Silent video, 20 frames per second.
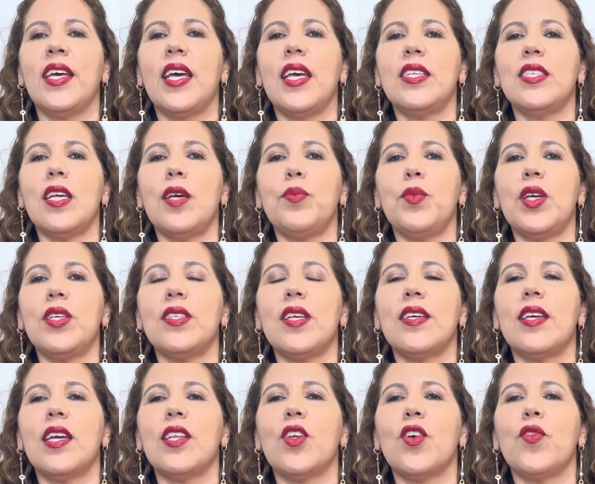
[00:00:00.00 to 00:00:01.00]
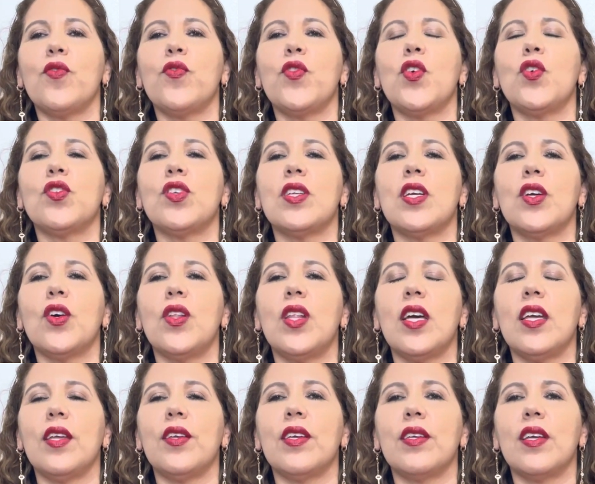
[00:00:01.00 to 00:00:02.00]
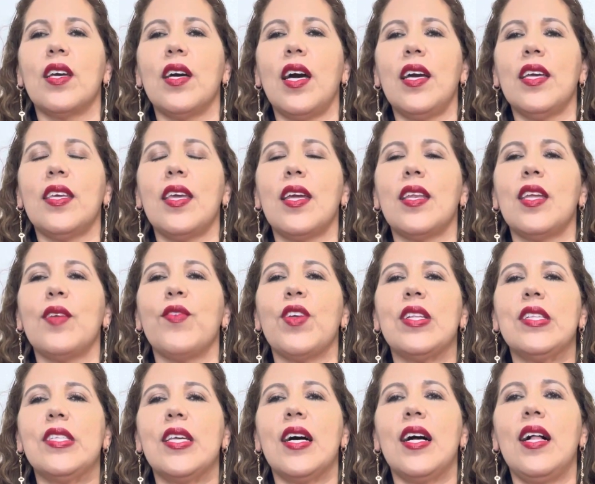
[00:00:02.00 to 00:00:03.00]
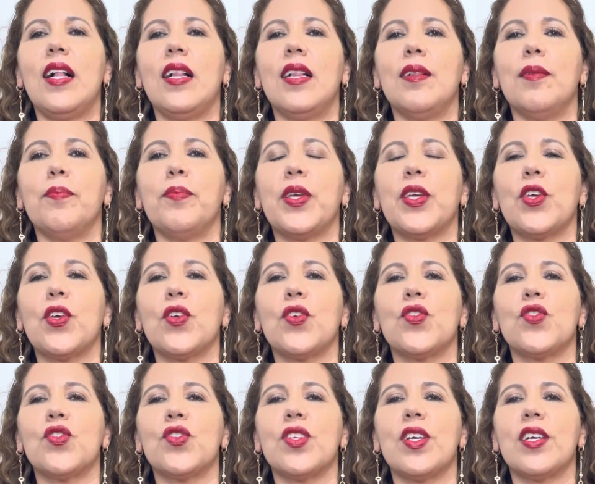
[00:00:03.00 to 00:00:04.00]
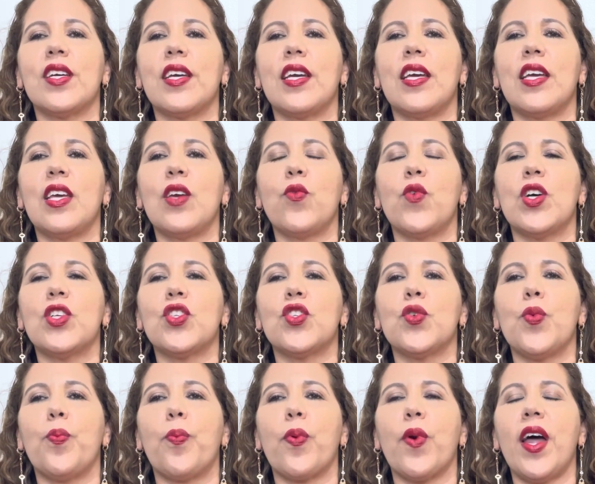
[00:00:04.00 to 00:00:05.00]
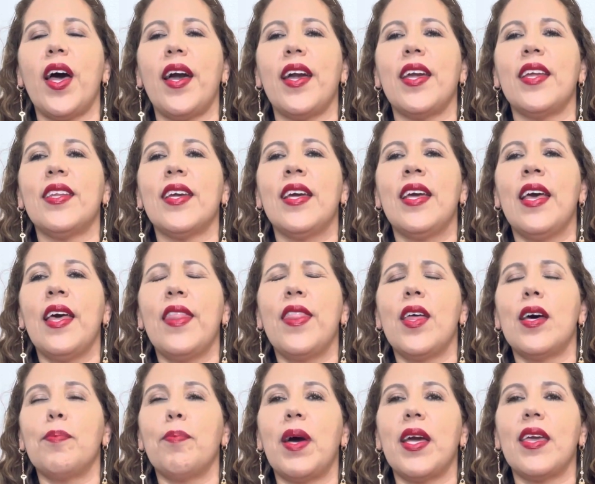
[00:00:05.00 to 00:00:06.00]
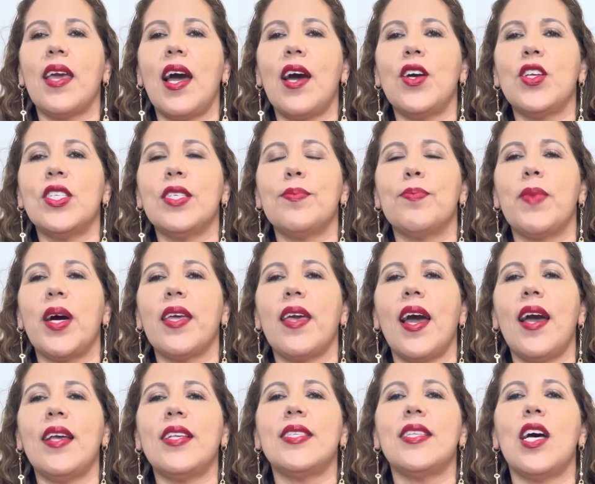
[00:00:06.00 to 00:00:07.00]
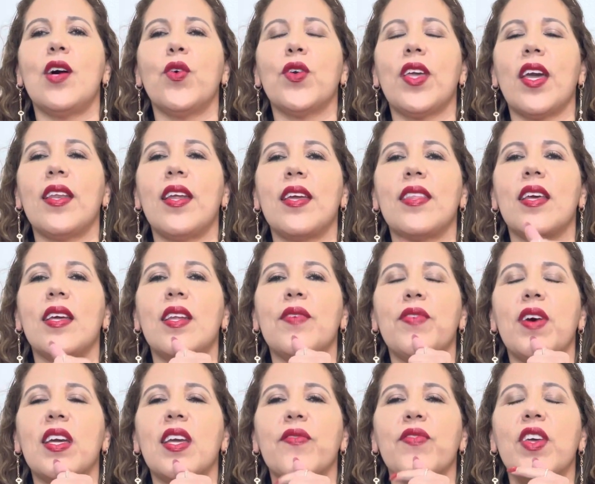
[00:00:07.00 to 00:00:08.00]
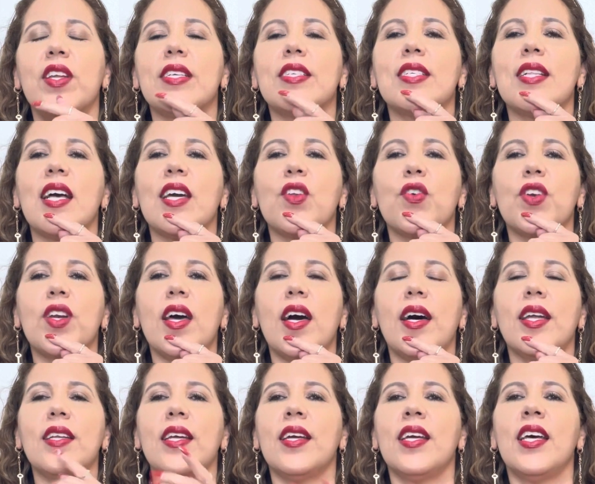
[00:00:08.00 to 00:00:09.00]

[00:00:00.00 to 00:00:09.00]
Sometimes I get confused and I go like, I can't even tell because it was so bright that my eyes now can identify if there is light or not.